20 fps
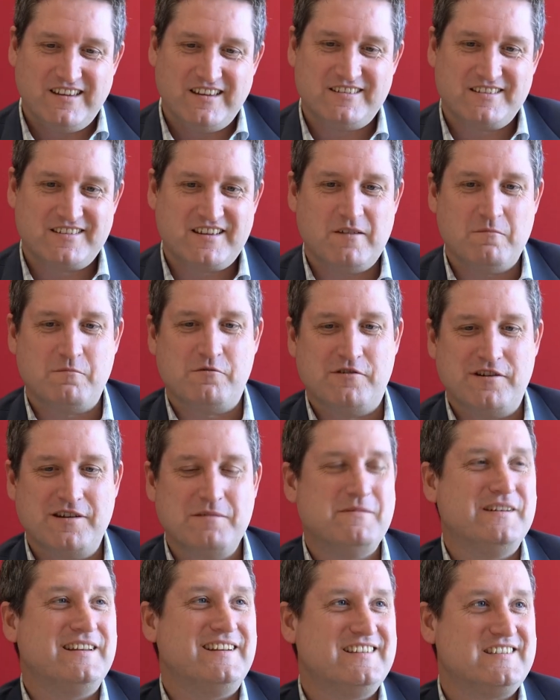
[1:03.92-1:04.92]
It's temporary,
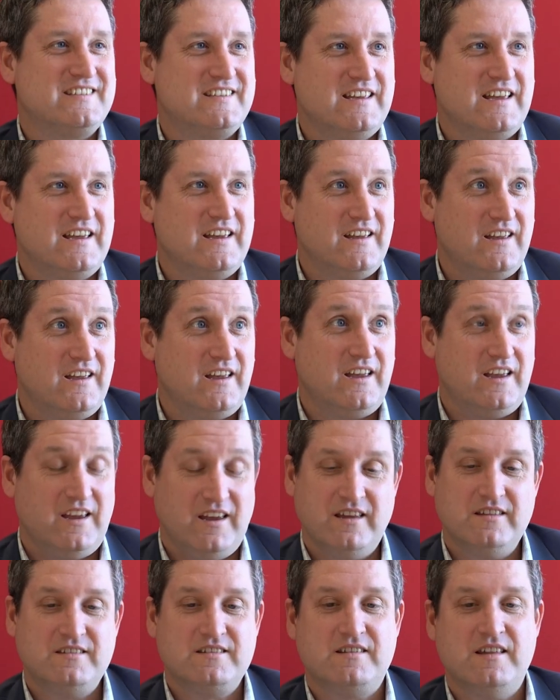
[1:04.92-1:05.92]
but
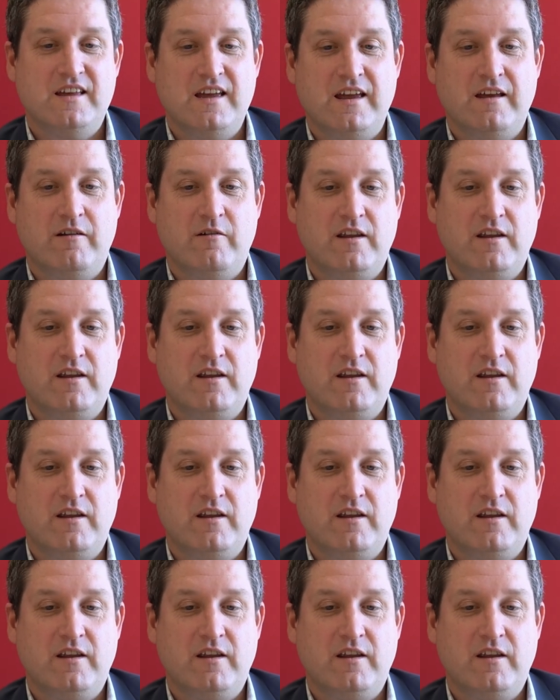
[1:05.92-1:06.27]
it's there.